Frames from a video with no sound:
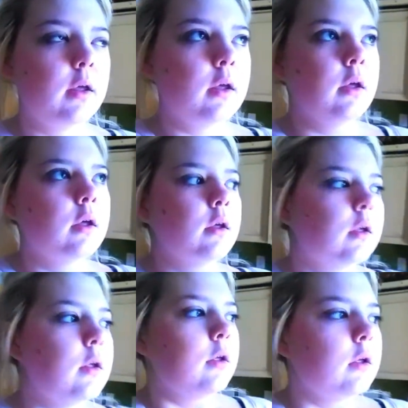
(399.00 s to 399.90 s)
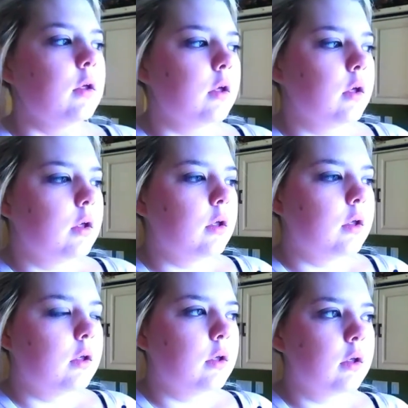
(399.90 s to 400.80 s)

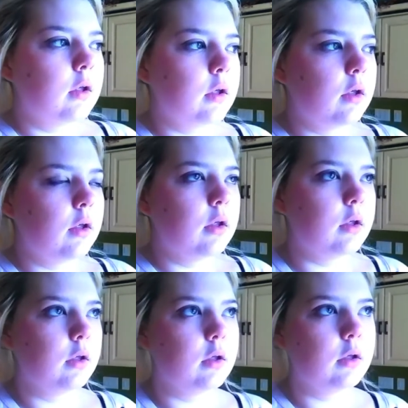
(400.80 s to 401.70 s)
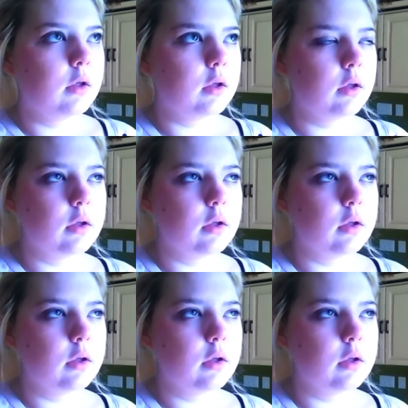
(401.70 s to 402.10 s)
Nobody speaks.